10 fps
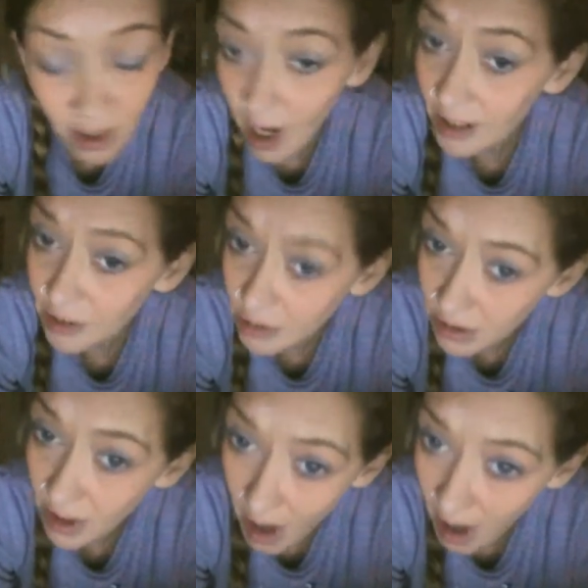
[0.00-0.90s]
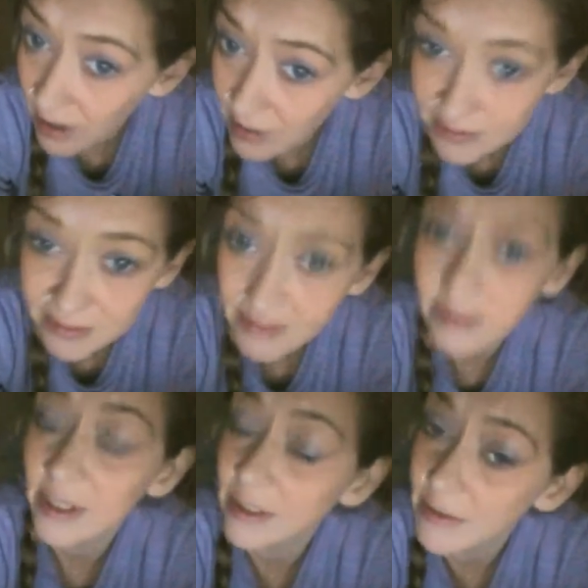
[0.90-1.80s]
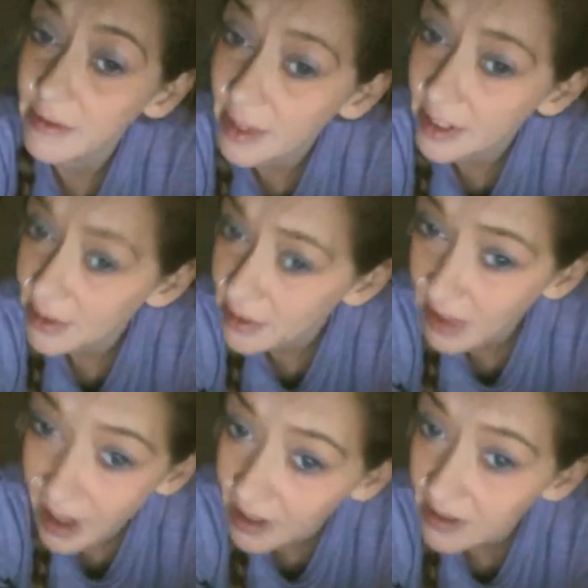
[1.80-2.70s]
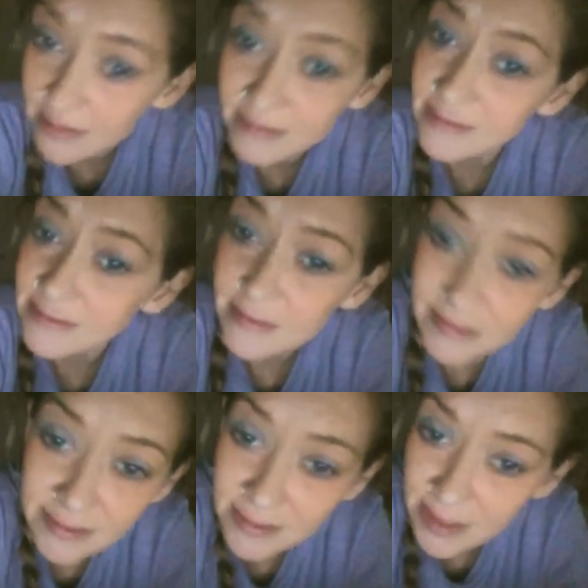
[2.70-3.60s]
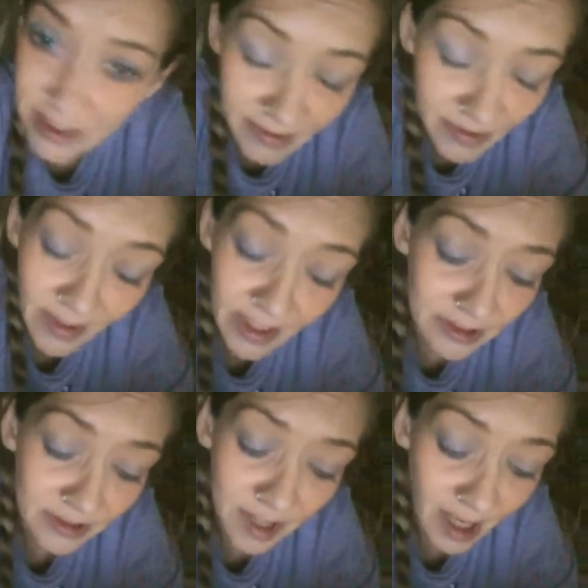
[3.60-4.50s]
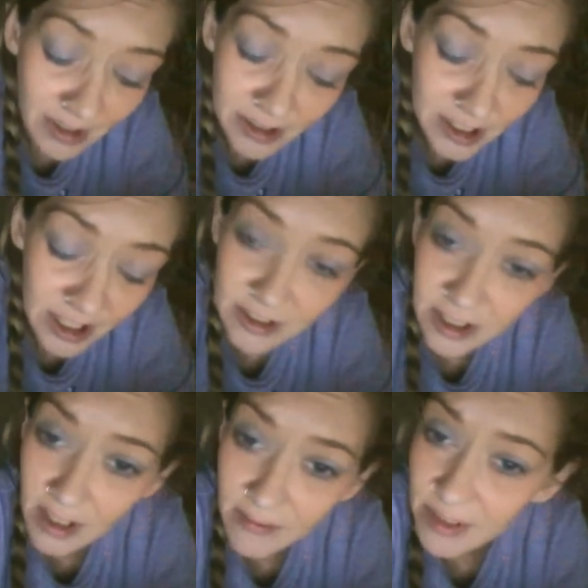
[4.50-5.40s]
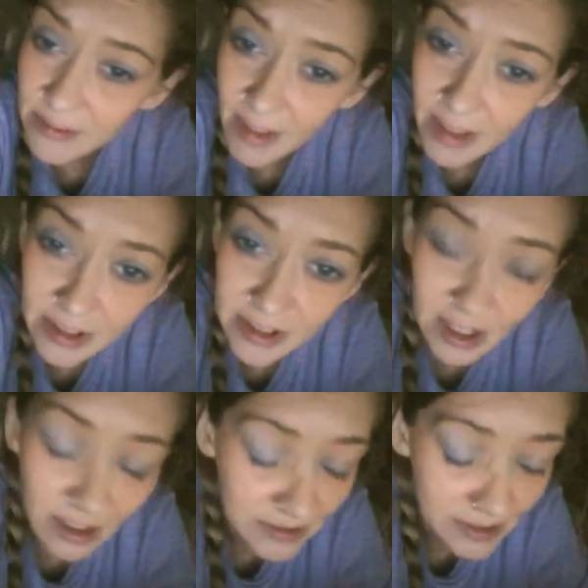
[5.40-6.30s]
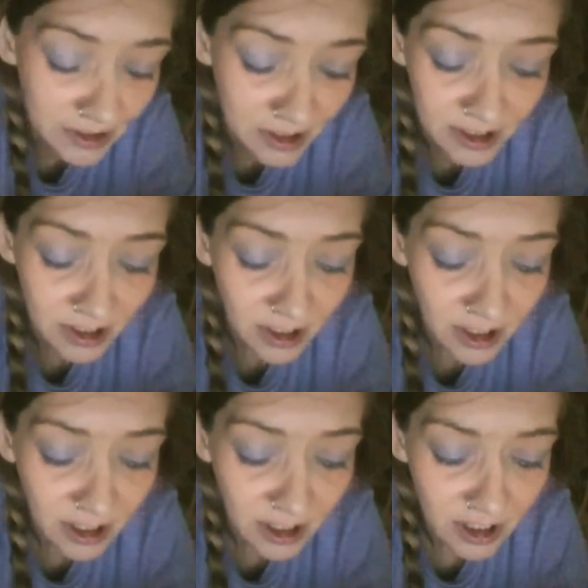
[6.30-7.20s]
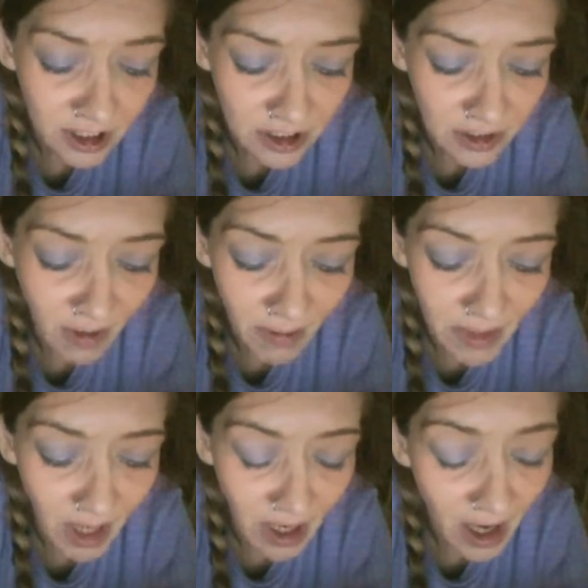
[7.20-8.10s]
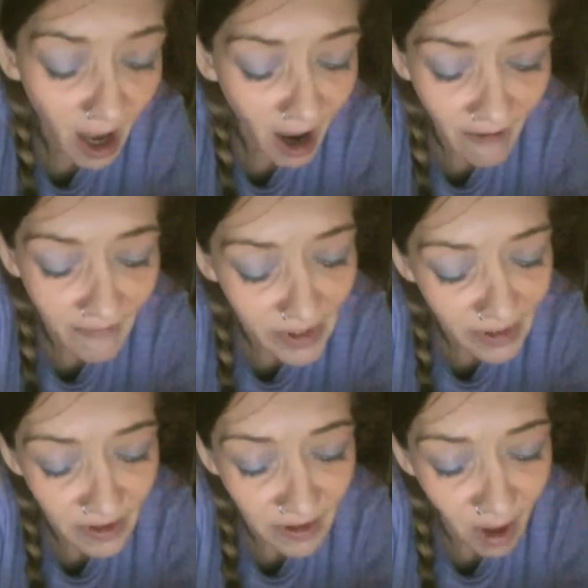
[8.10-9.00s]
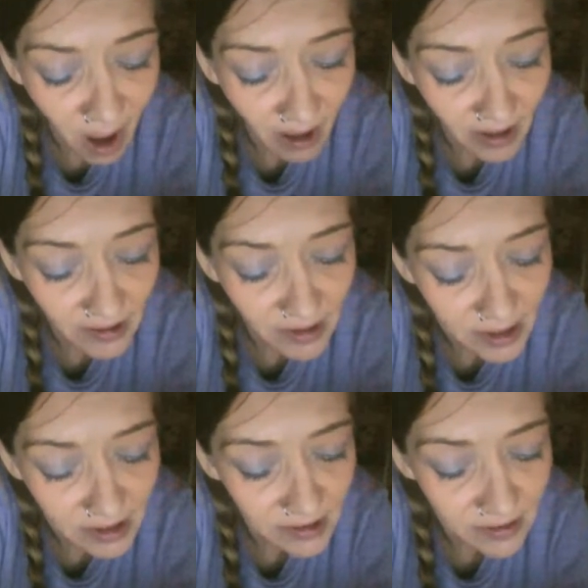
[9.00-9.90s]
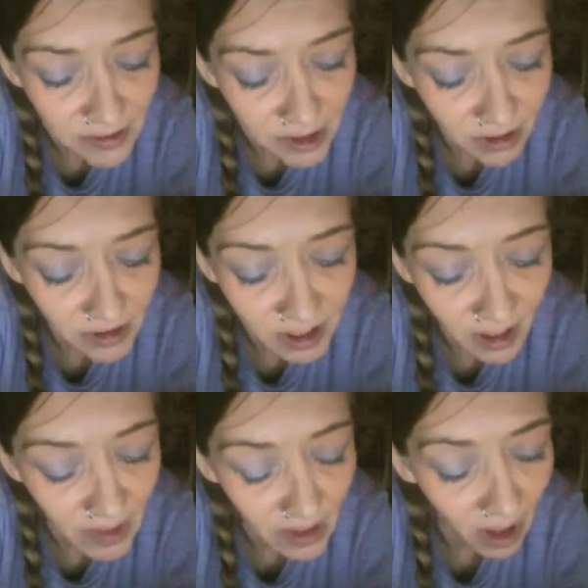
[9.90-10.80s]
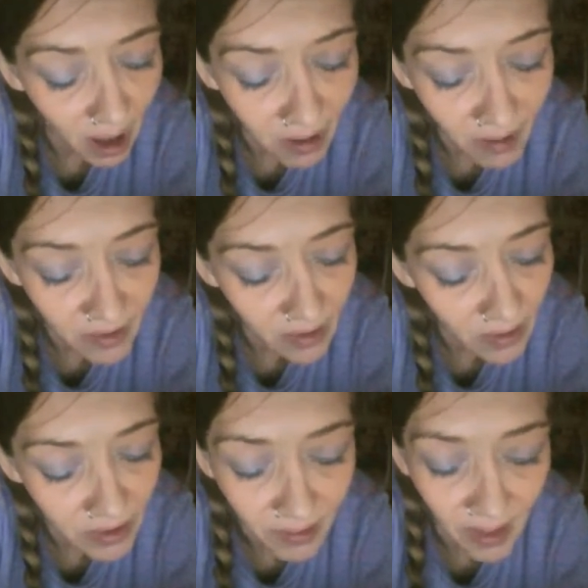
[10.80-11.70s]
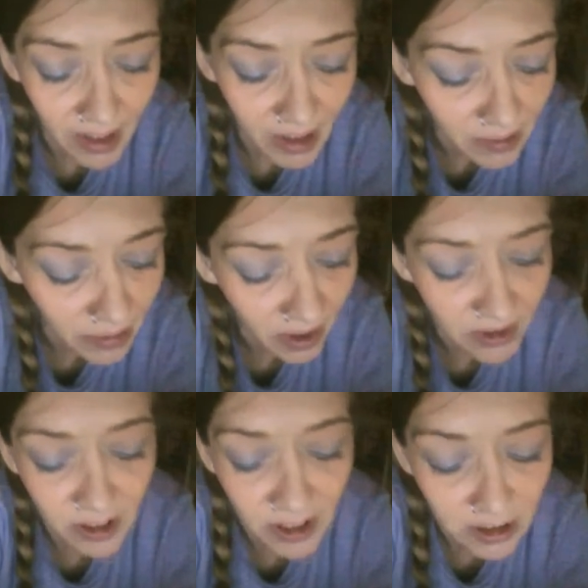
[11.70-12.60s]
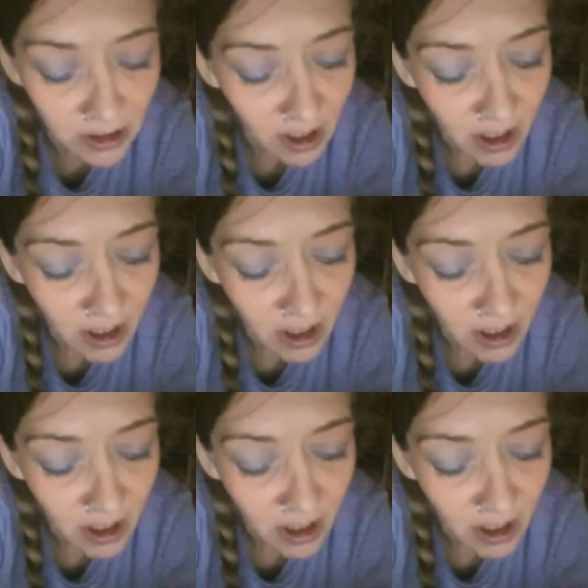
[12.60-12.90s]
I can draw. I never knew I could do that. I never knew I could do that. It just takes time being by yourself, and just, I've been hurt a lot, and just, since I've been alone, I've been going through my healing process,